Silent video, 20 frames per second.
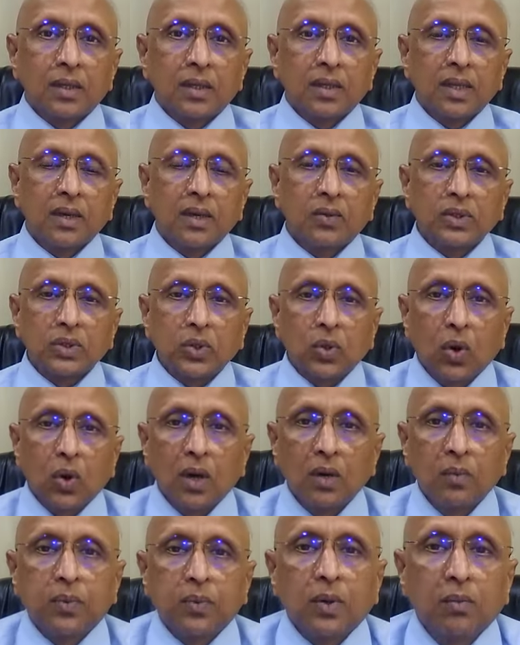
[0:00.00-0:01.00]
There was a
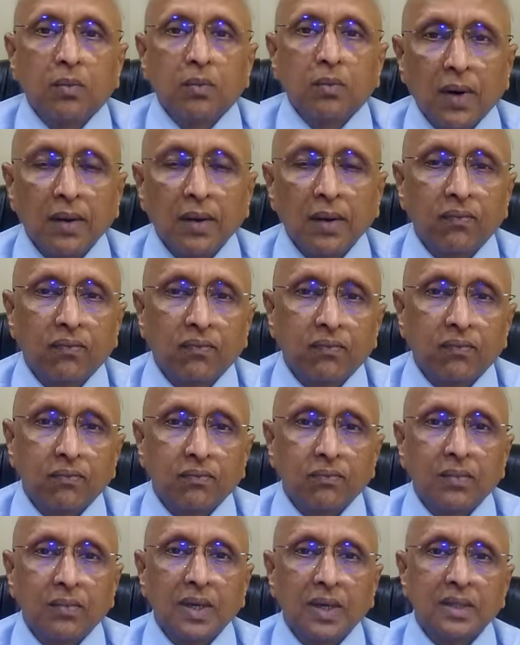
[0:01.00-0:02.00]
call from my
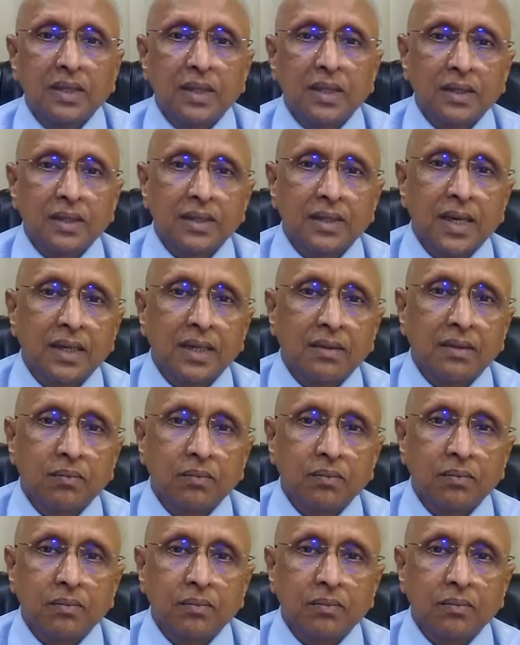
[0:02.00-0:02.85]
mother that,